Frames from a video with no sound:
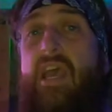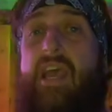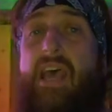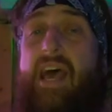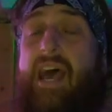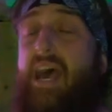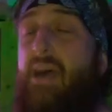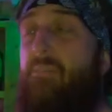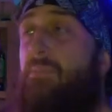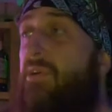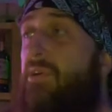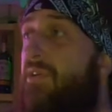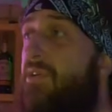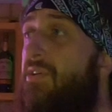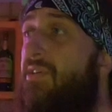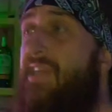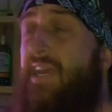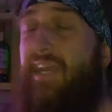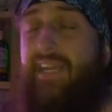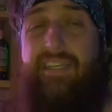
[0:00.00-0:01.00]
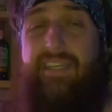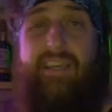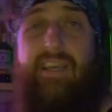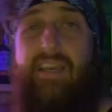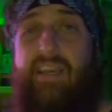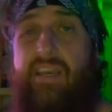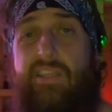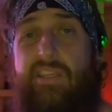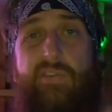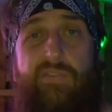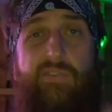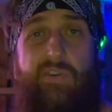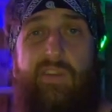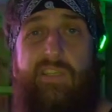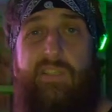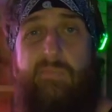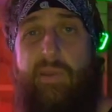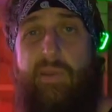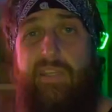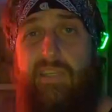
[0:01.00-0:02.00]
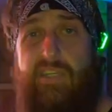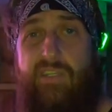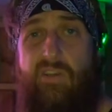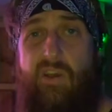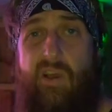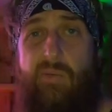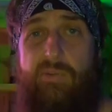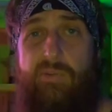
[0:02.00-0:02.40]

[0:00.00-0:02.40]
Because, hey, you've got to spend your time